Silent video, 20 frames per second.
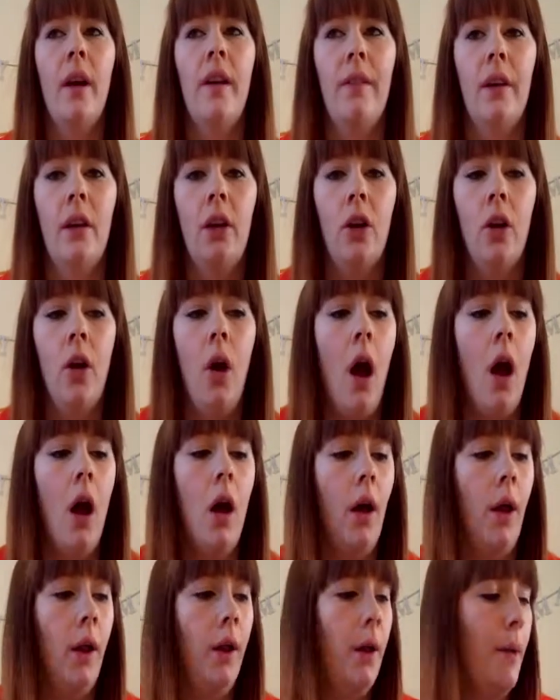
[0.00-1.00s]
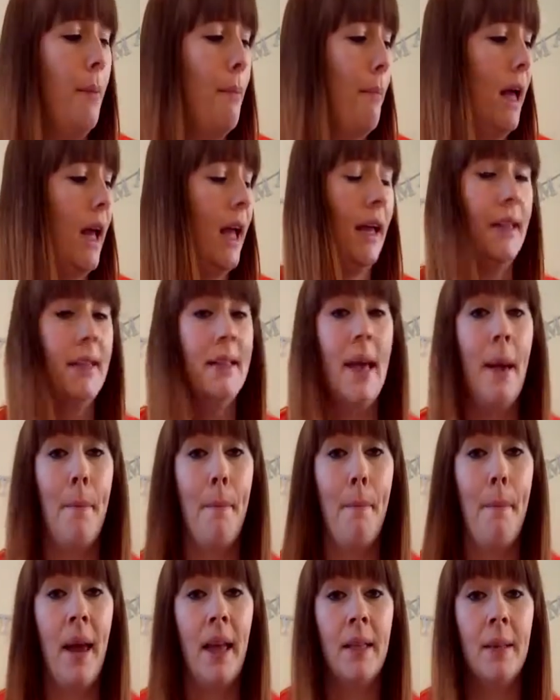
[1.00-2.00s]
a video on my
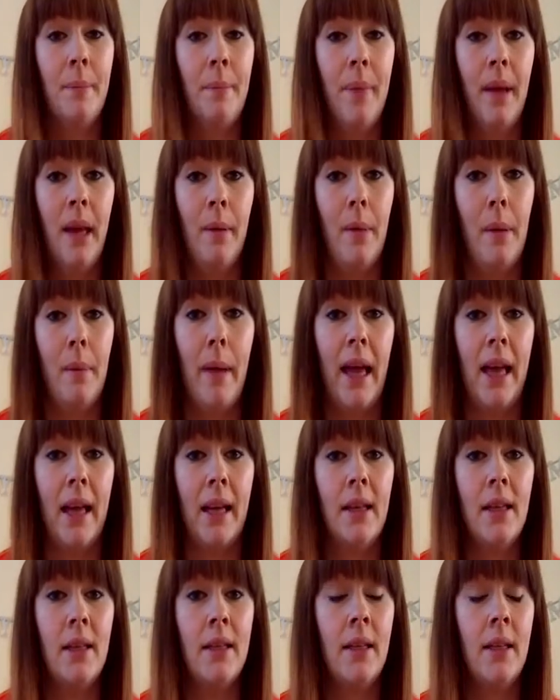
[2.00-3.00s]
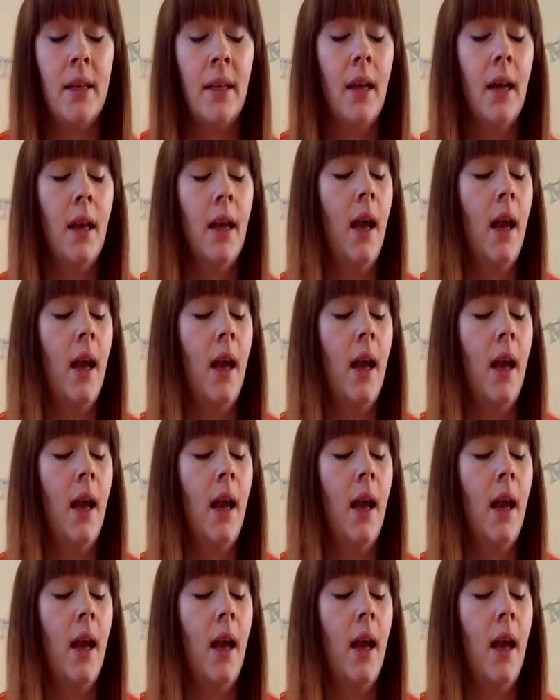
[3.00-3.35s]
10 best baby buys.